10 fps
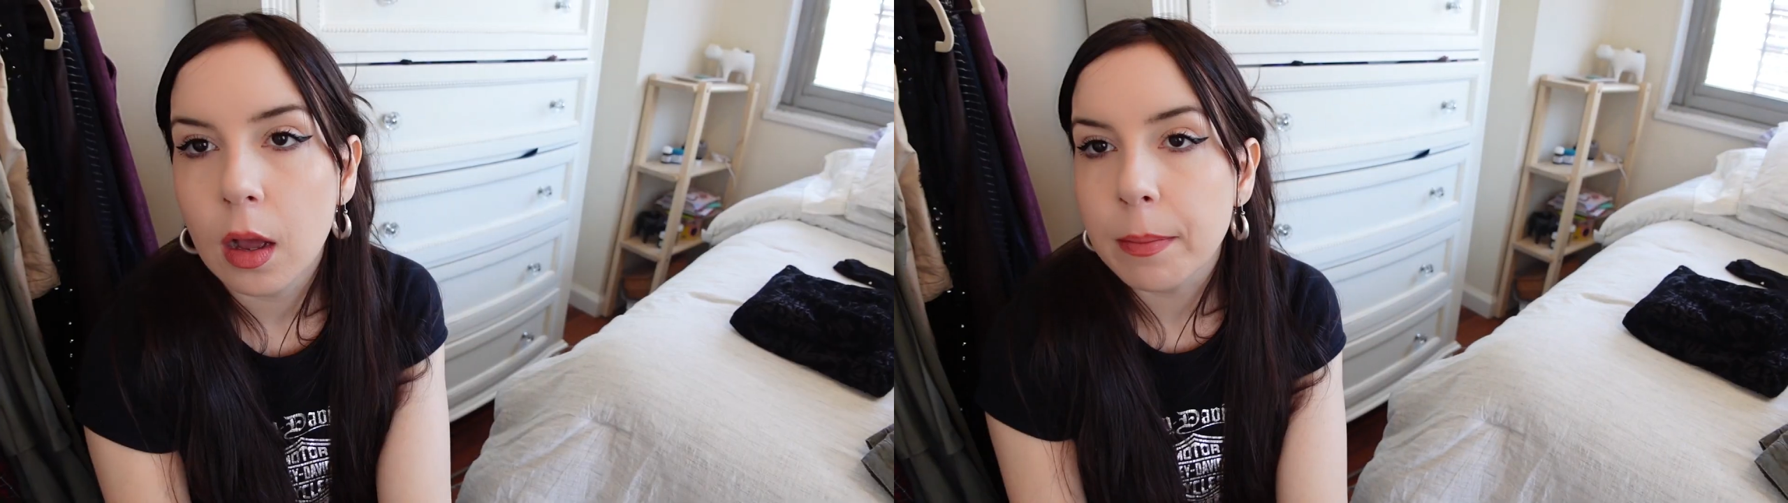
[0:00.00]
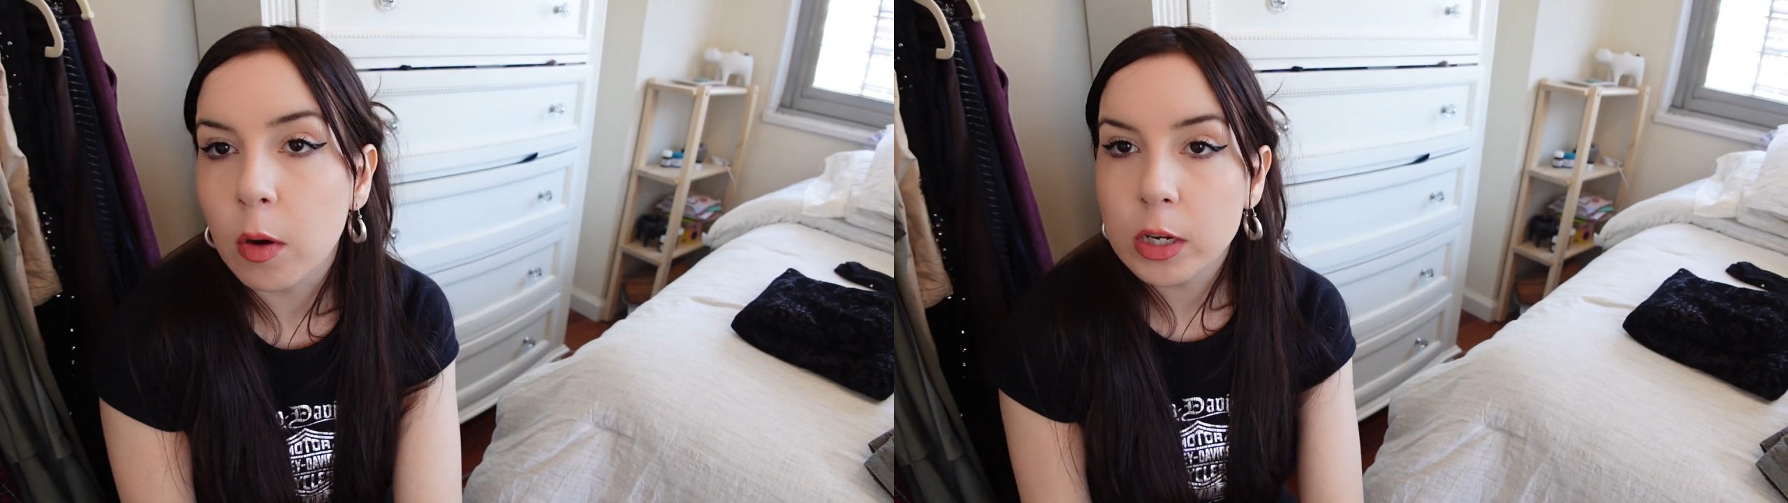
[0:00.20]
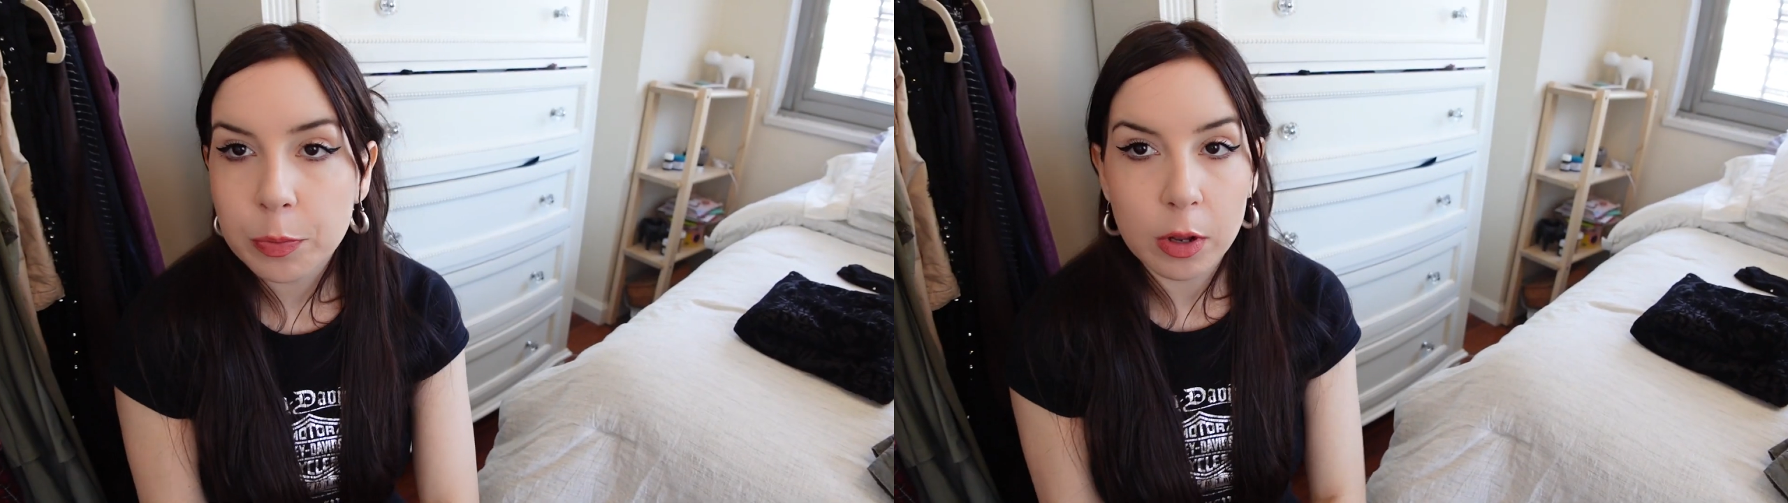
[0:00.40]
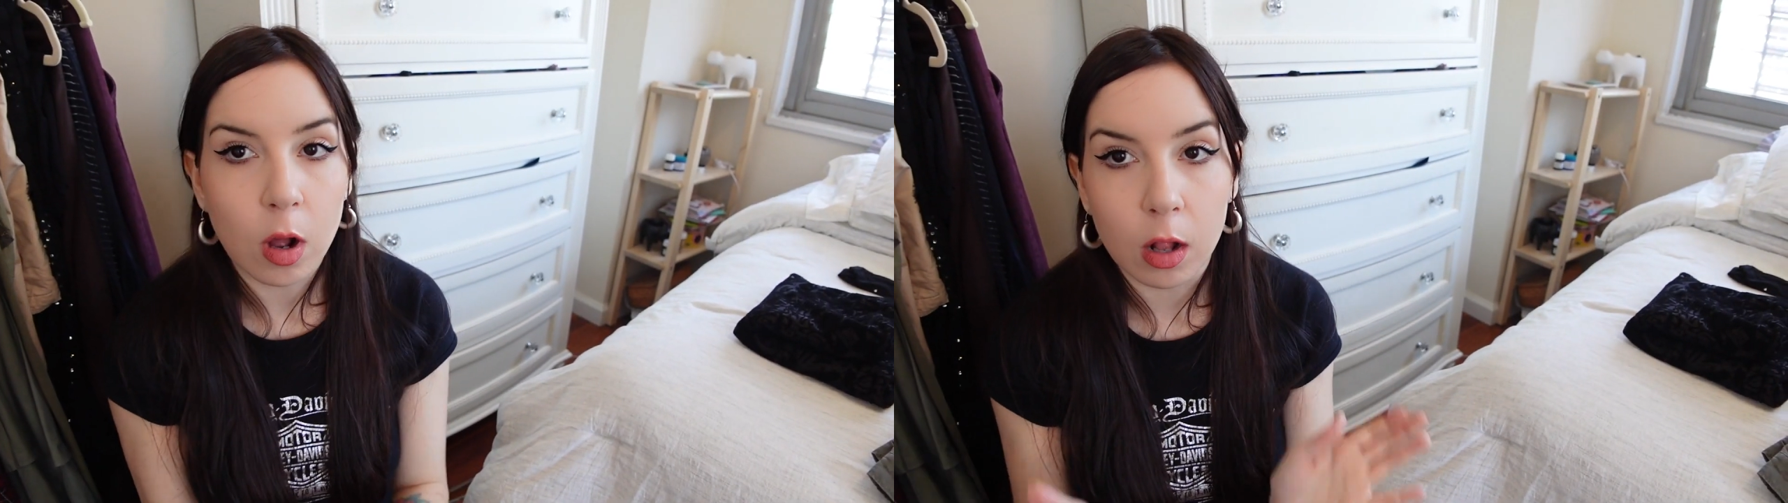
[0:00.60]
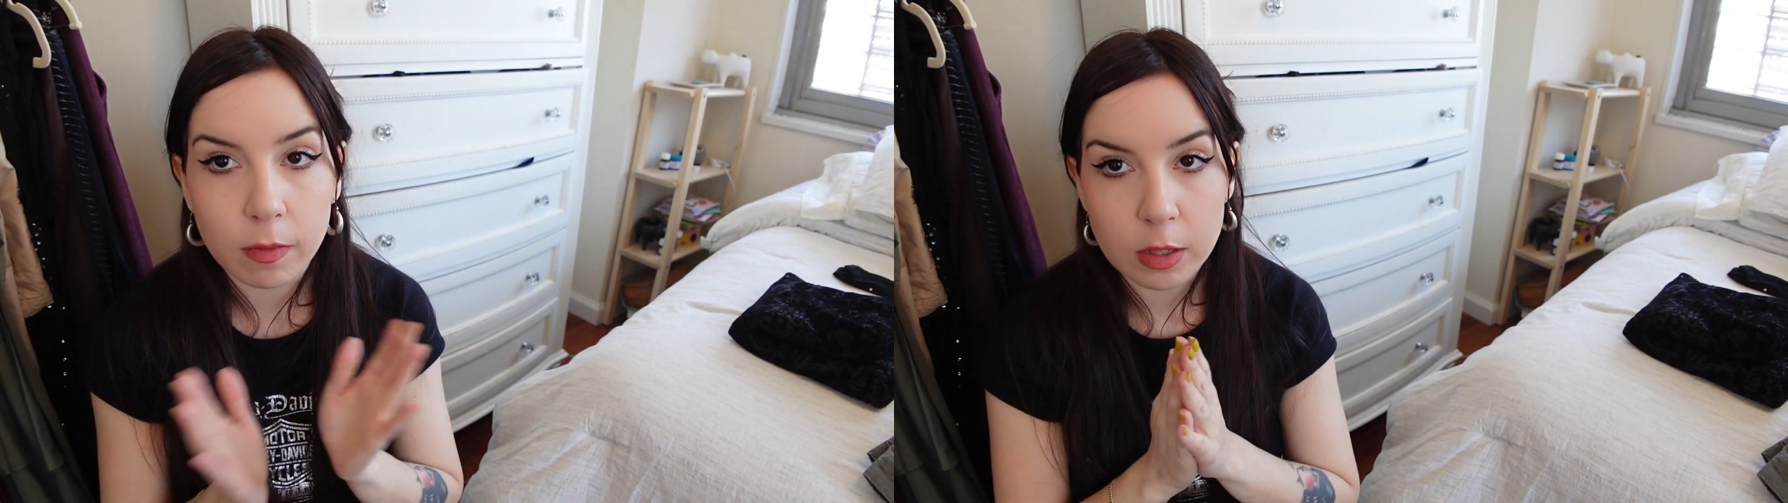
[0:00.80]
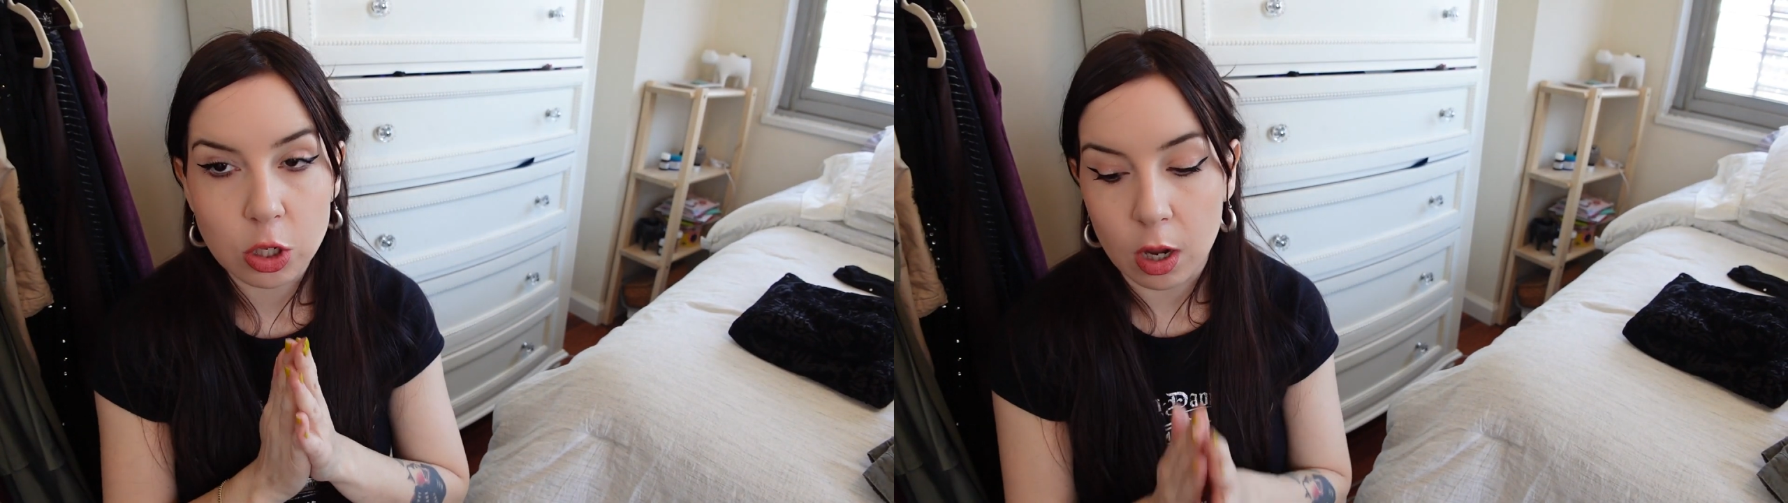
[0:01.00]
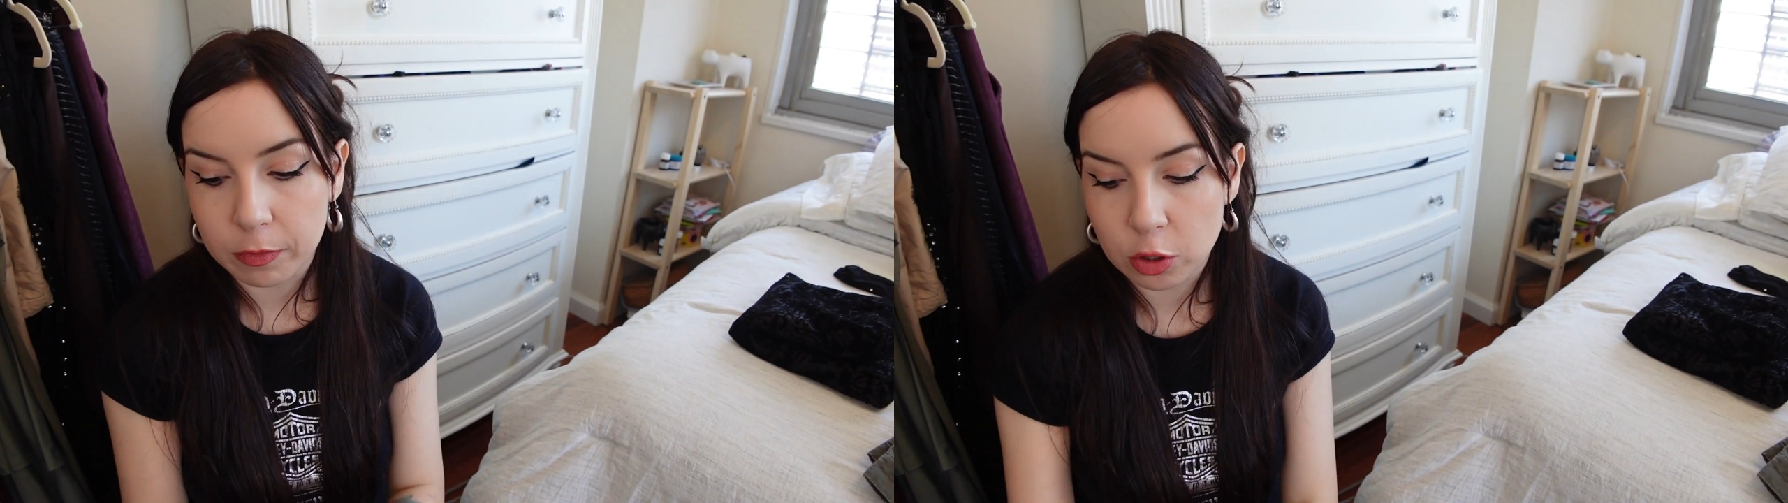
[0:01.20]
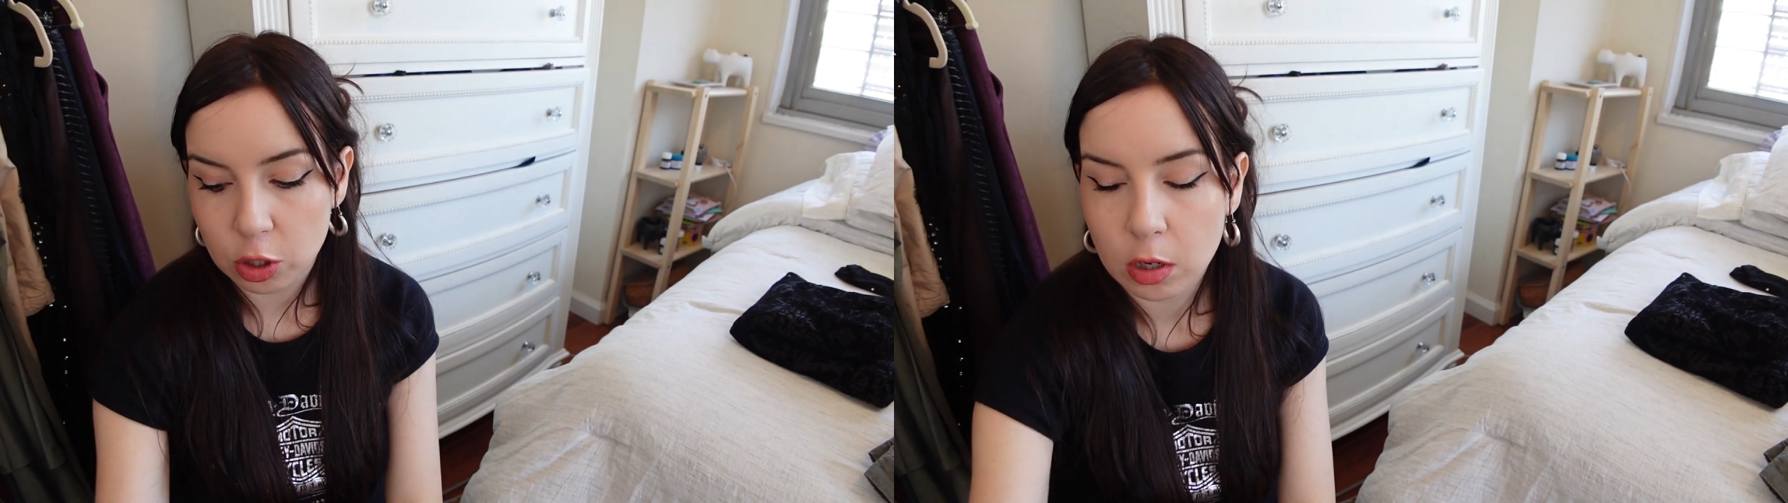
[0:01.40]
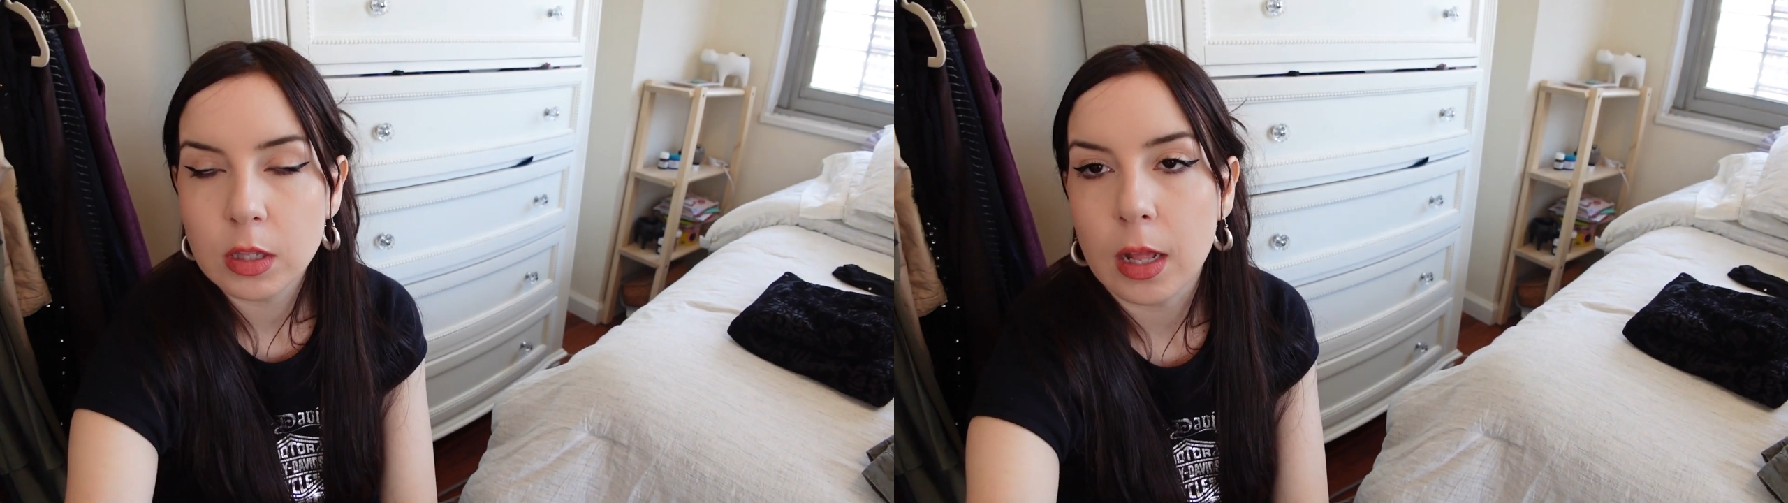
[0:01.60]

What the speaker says: I'm going to put all of the softer skirts